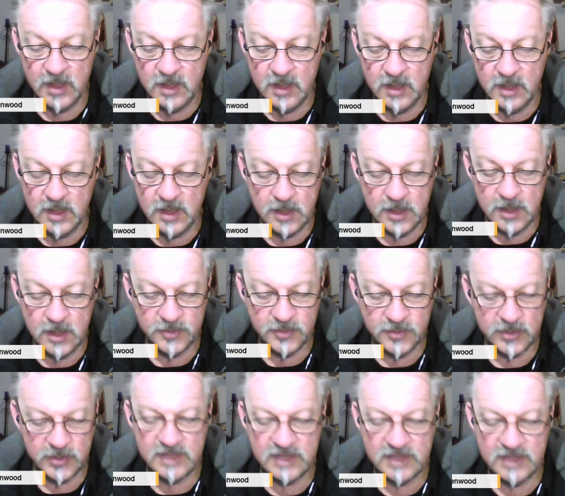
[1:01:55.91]
I'm doing a
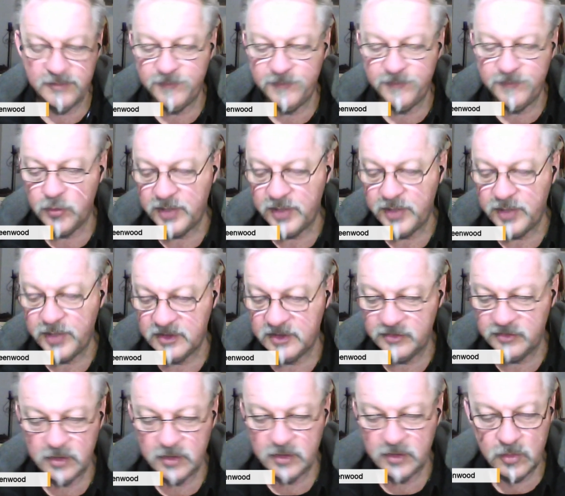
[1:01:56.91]
level 4 practitioner
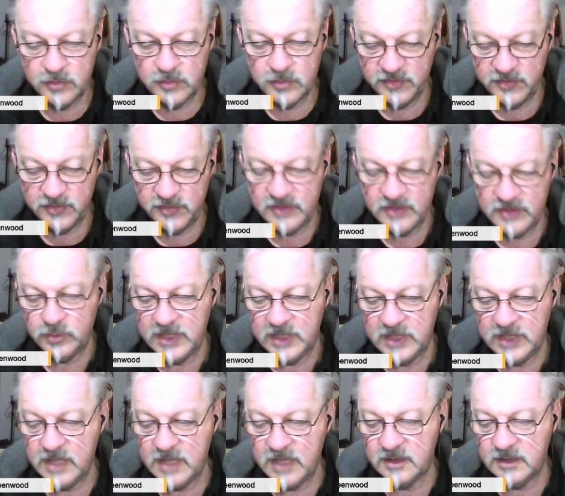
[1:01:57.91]
course this
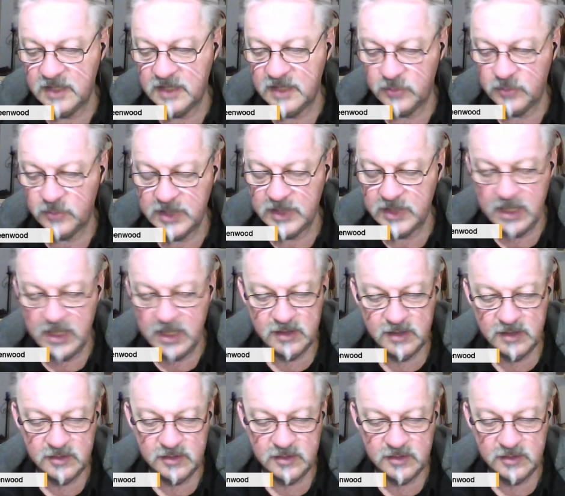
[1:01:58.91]
weekend and next weekend.